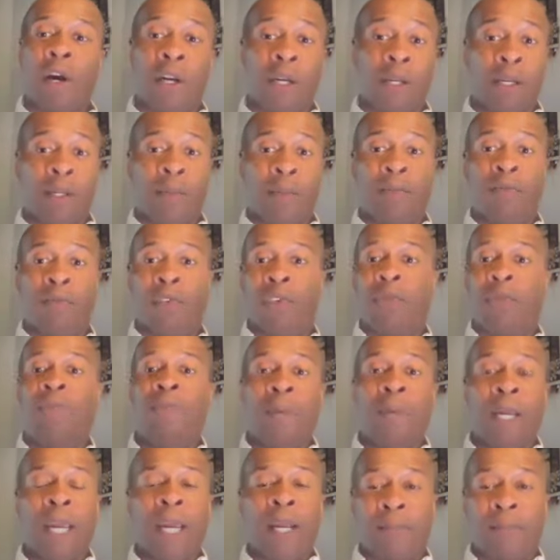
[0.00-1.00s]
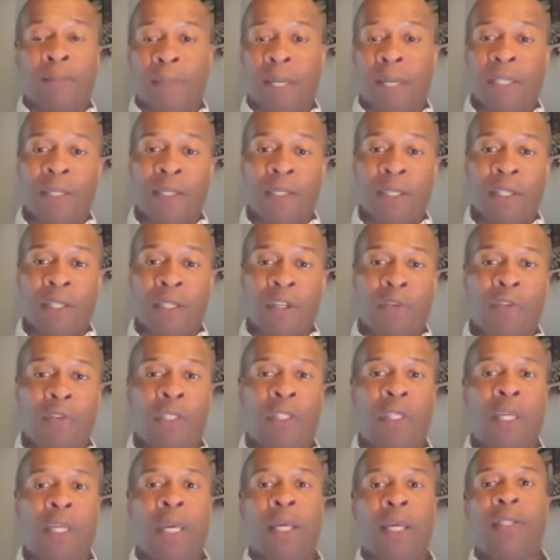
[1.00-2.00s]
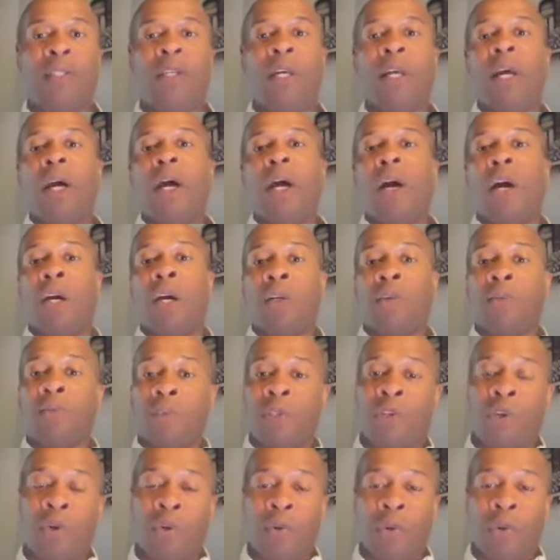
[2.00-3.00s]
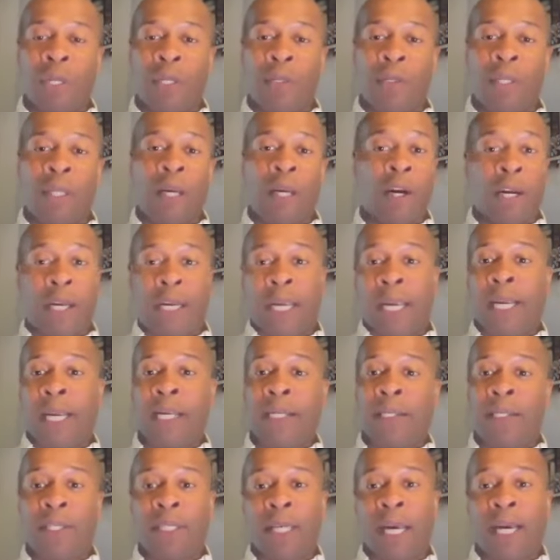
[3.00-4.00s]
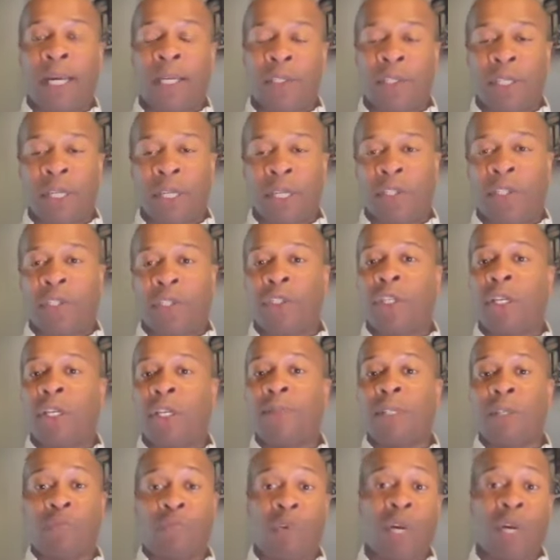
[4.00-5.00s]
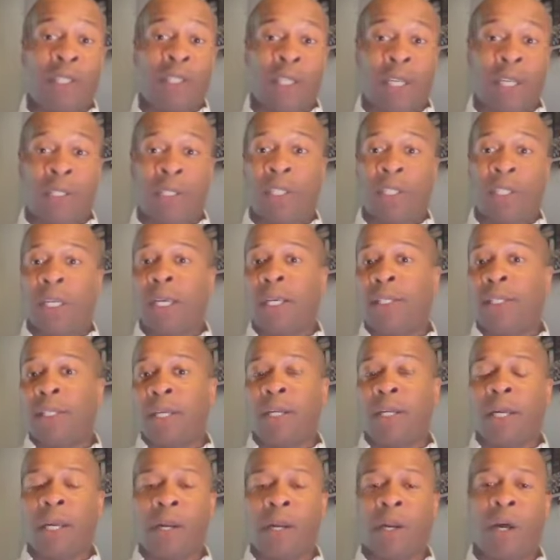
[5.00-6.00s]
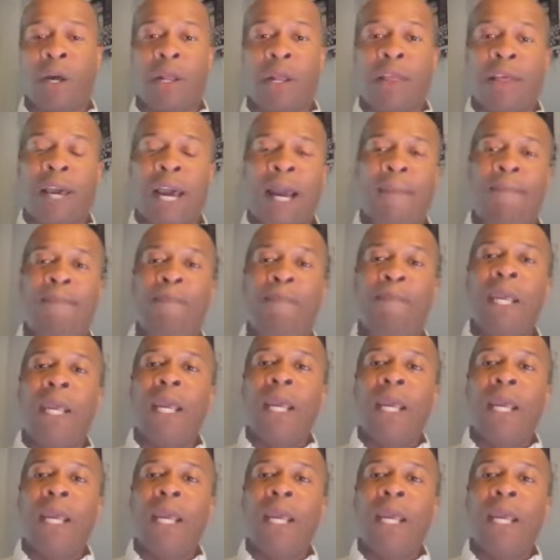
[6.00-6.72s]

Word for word: are, are getting businesses overseas, are doing, are getting second citizenships and residencies and, and all of that.